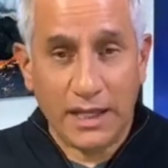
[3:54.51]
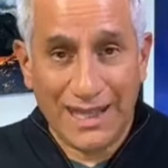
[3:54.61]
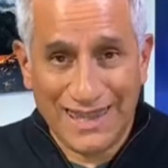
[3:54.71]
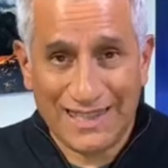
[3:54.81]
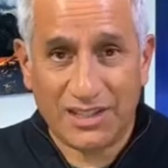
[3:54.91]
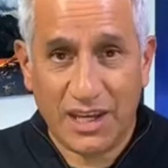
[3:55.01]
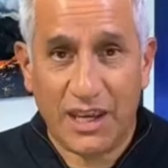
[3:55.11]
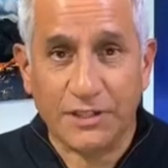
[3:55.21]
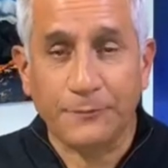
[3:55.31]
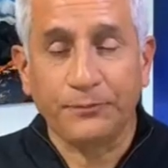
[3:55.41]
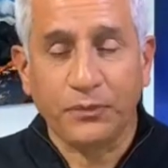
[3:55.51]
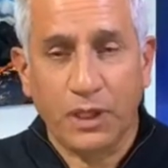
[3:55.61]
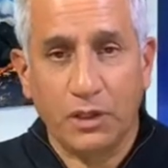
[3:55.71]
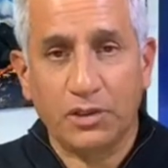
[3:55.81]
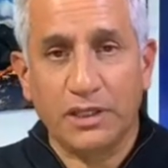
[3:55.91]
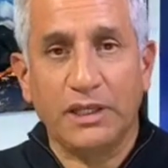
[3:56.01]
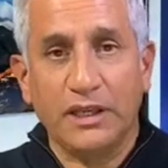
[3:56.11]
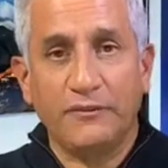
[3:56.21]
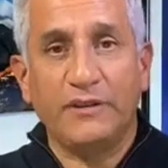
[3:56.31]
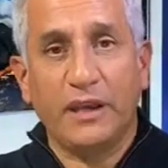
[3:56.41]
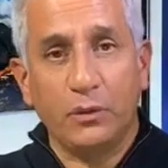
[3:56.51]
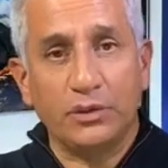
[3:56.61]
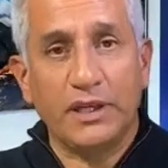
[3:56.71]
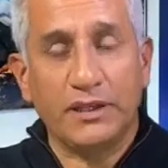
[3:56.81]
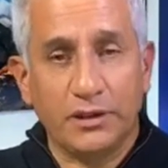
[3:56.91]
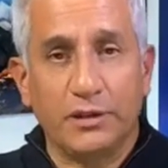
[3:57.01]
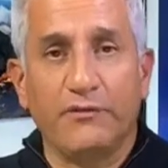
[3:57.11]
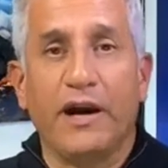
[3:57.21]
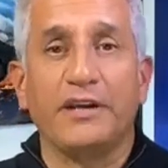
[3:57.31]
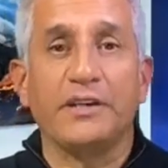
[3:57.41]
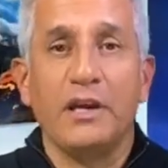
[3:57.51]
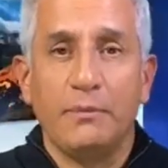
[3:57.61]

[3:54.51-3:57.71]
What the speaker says: In this case, it looks like the FDA will take their advice